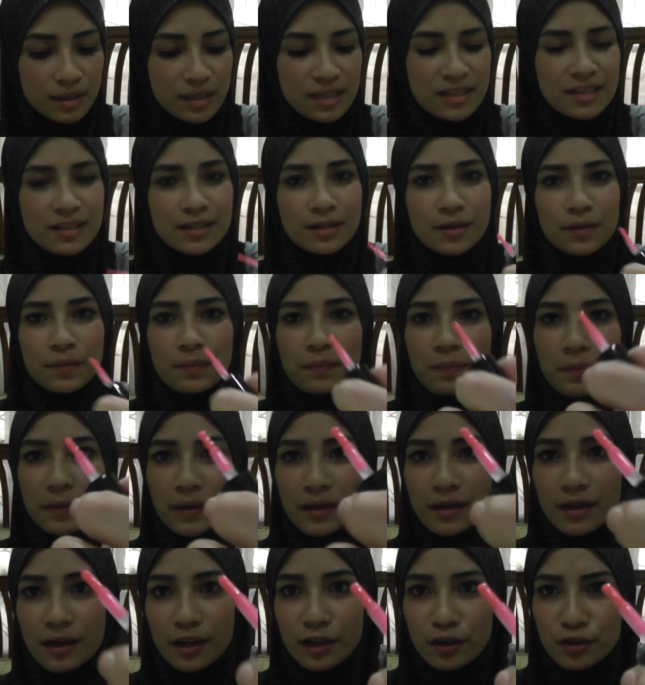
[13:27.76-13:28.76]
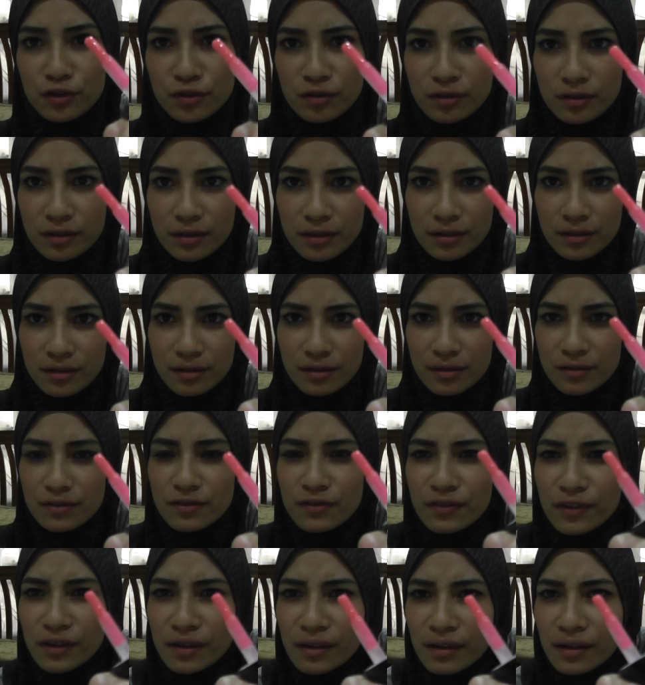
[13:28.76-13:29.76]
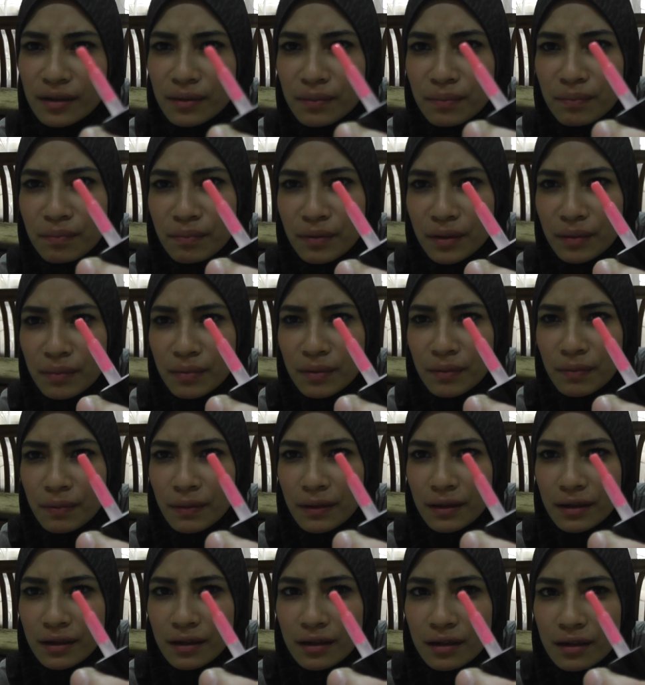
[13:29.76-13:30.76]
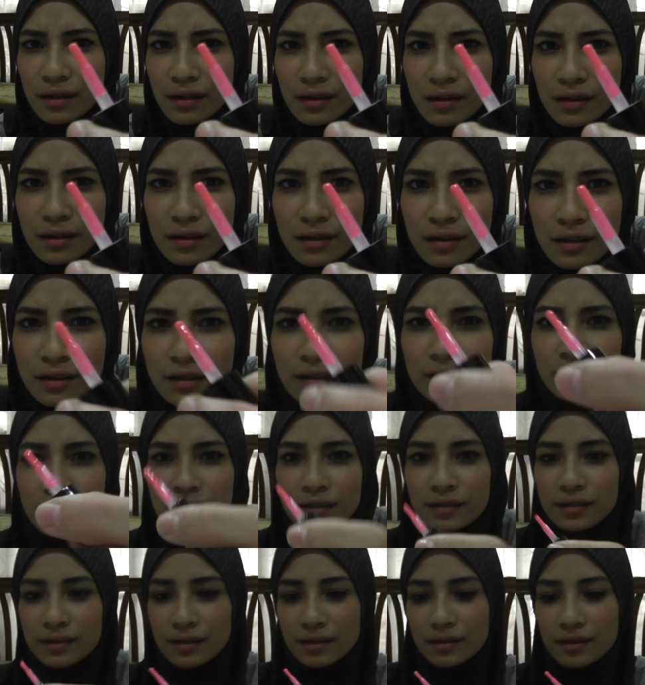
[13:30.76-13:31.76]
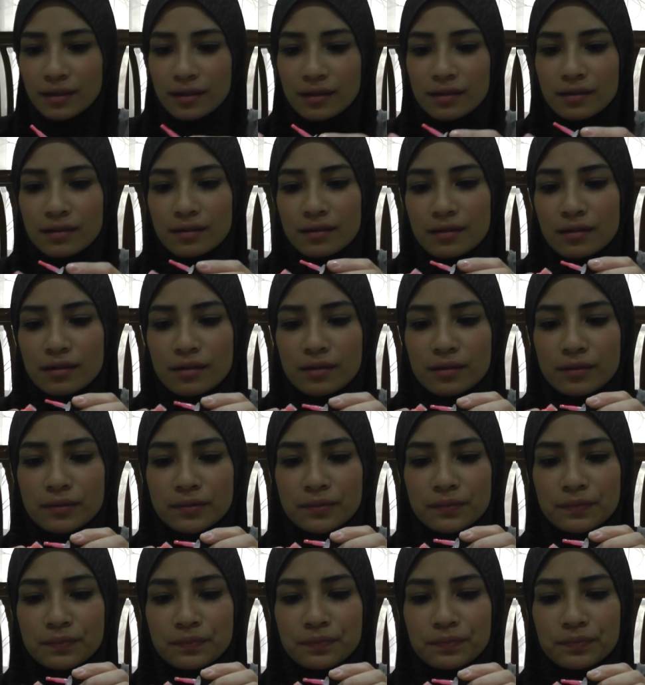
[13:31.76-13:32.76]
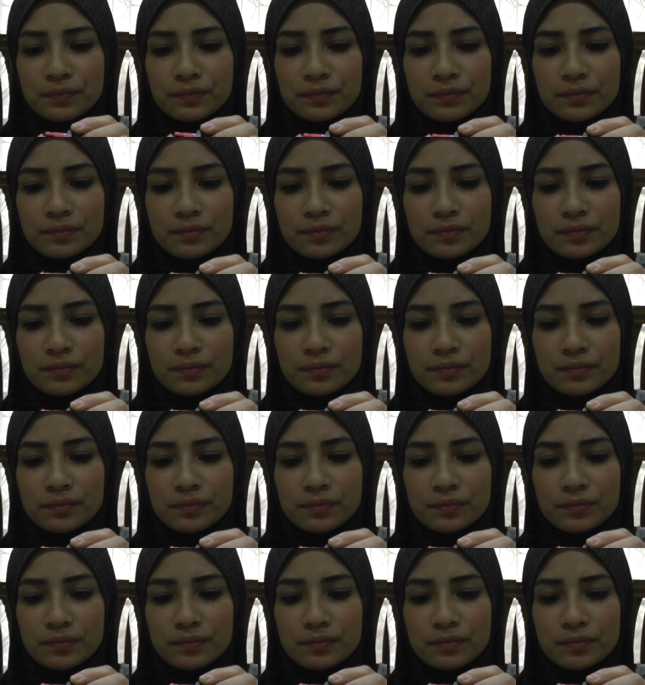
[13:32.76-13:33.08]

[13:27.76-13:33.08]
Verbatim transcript: it's like a pink actually. It's very like BB pink, like that. Um,